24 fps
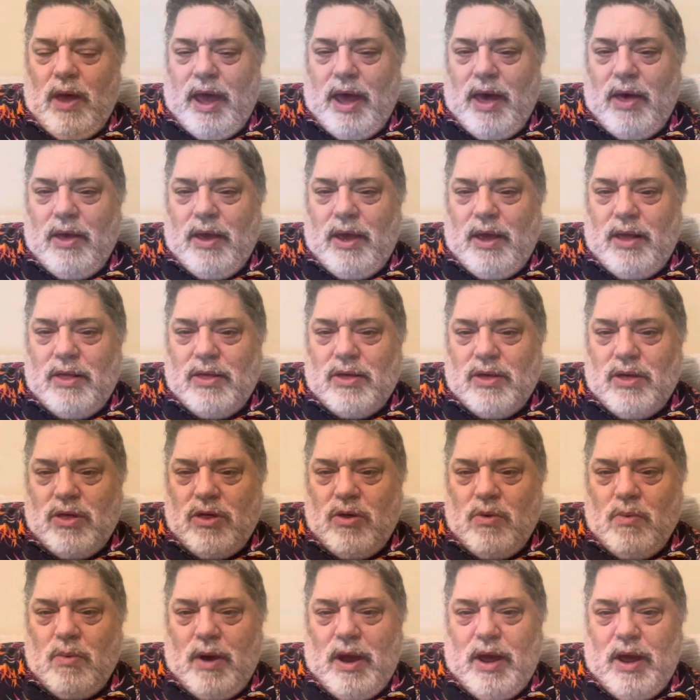alien
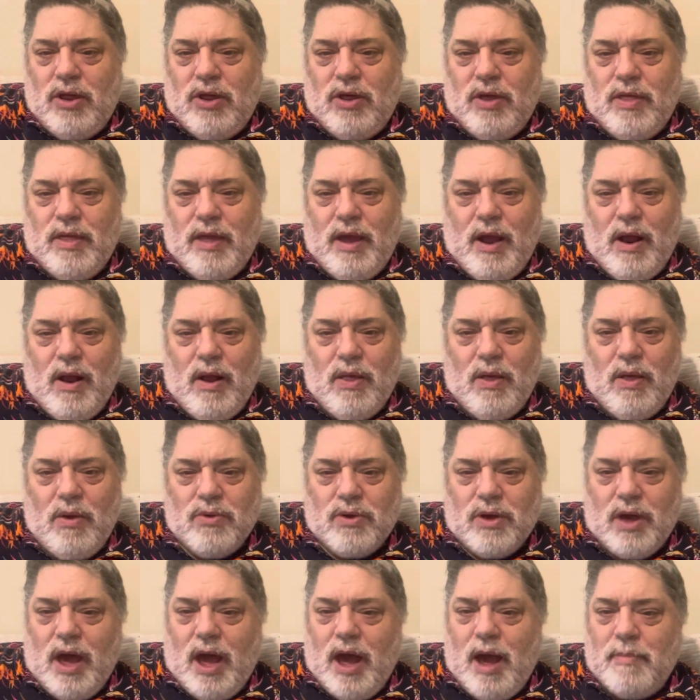situation there. Those
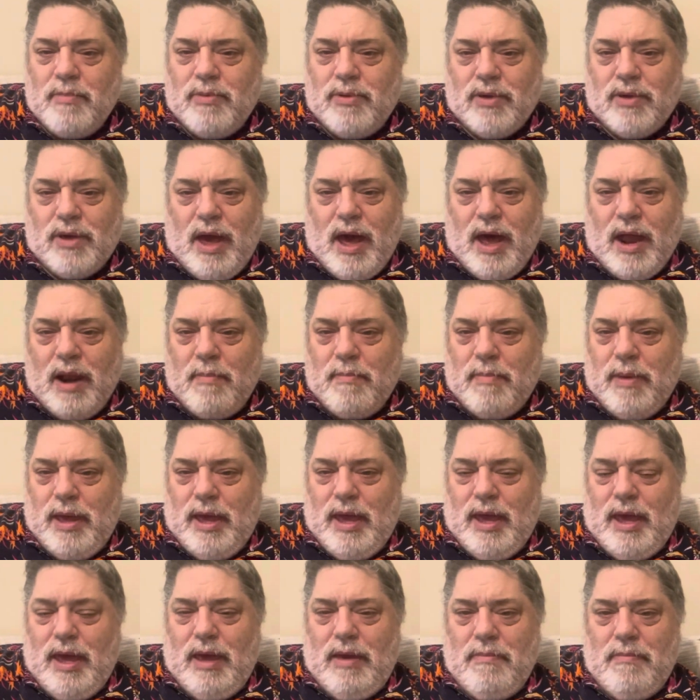cops got to
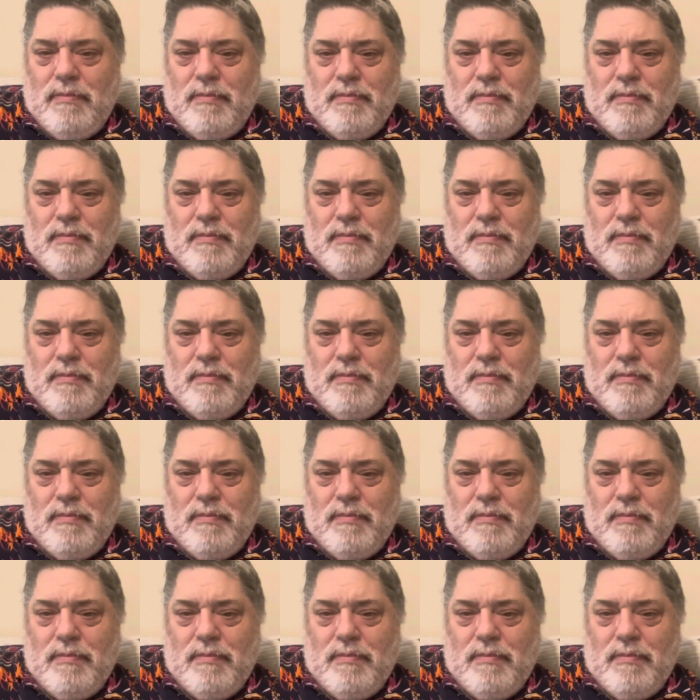be